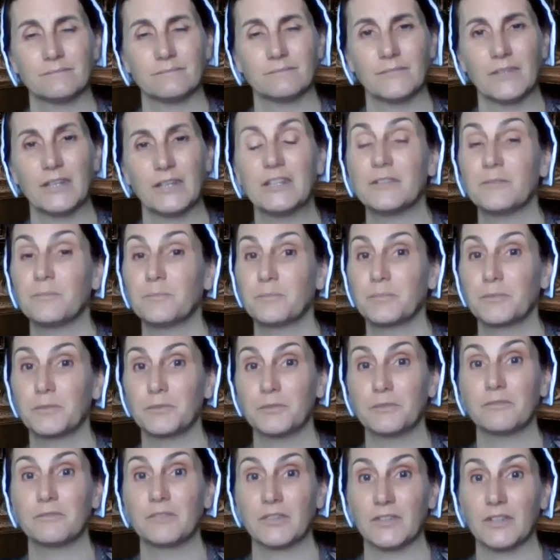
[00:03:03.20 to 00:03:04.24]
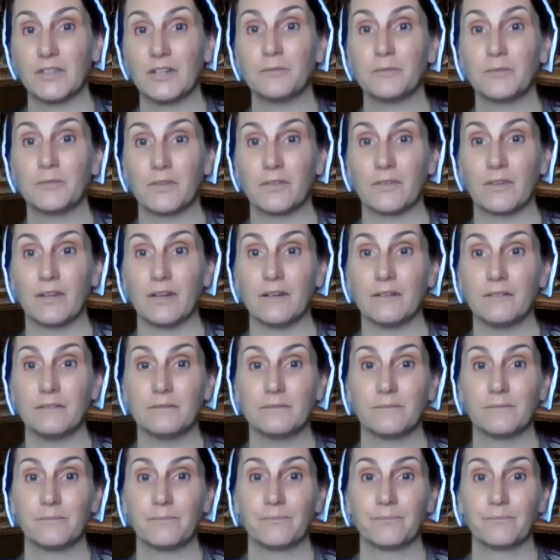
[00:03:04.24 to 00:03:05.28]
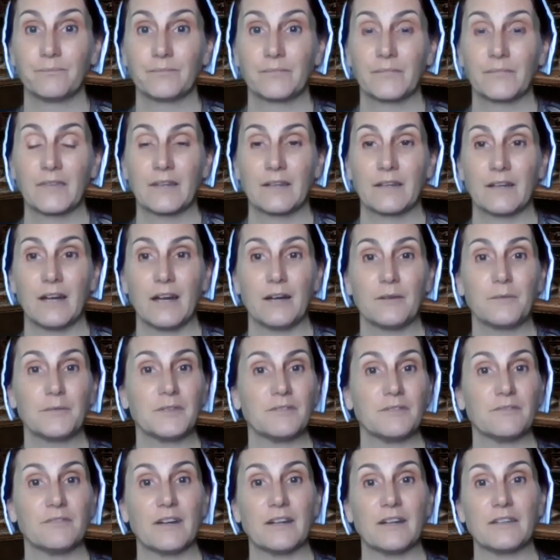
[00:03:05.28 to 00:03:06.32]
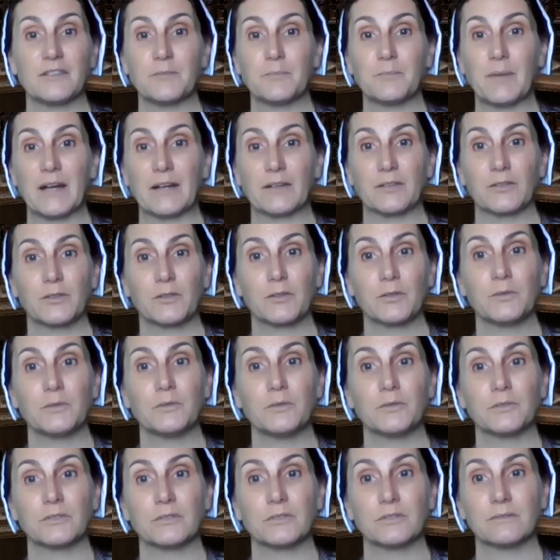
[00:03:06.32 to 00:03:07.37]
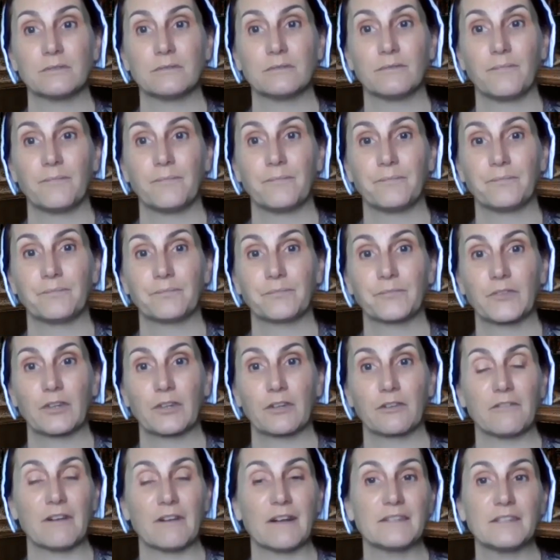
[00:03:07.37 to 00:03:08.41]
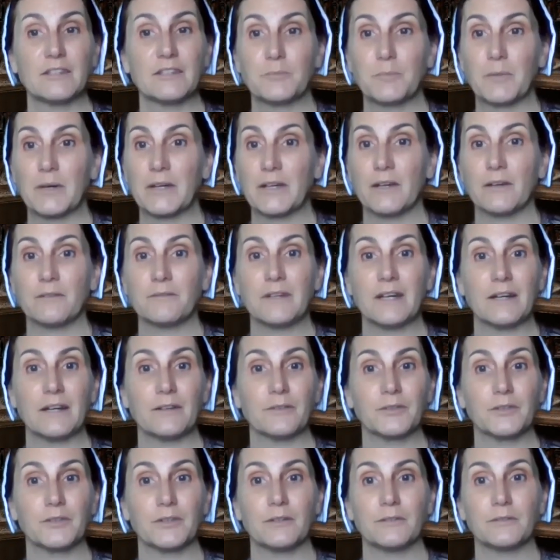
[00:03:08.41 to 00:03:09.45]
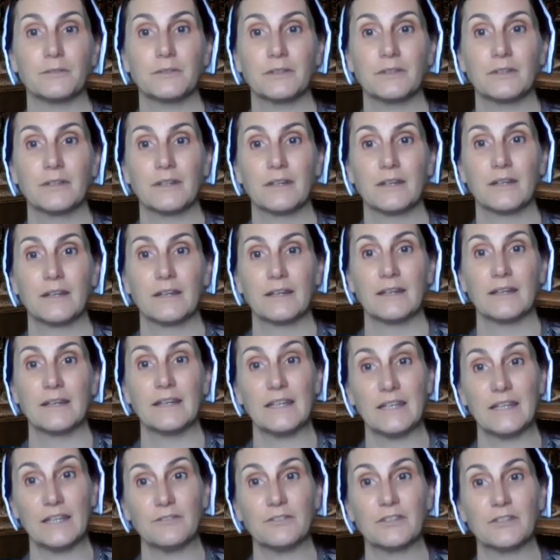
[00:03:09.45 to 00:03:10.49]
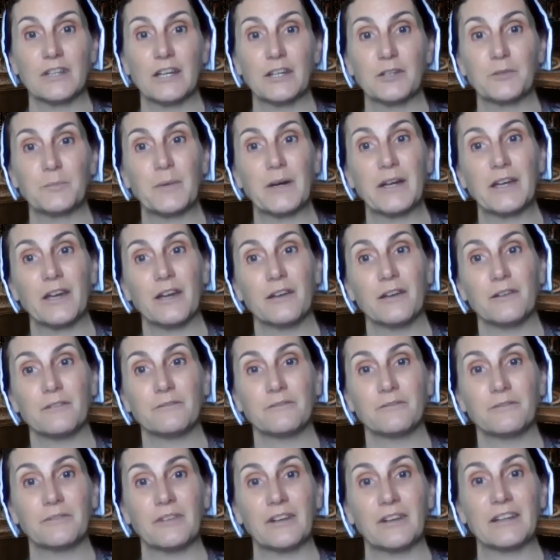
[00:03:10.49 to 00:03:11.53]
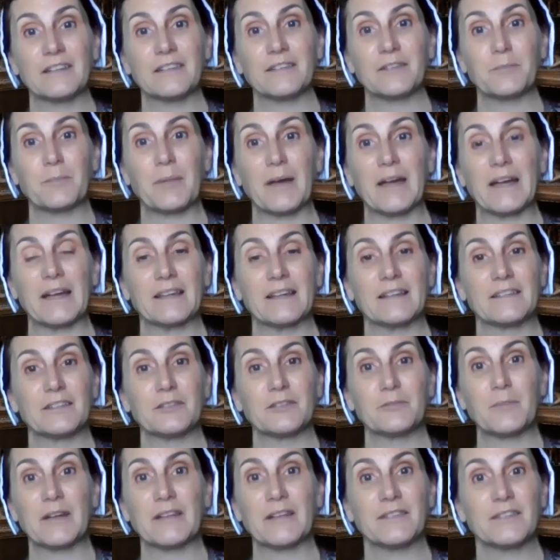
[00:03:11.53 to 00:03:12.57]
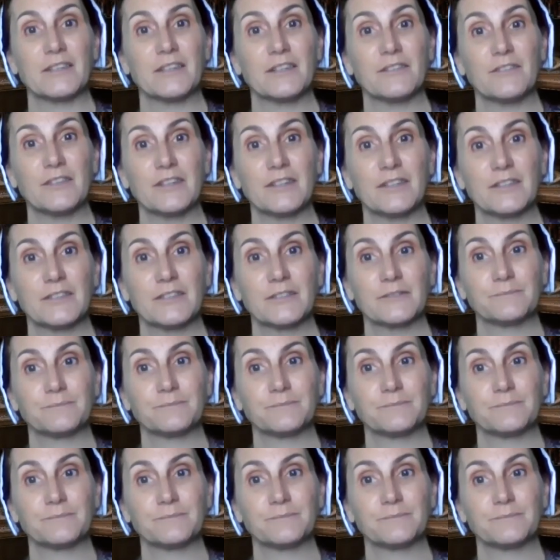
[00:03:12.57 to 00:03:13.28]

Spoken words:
It brought results, though. I was invited back to court, granted my own household, even had my own friends back into my service.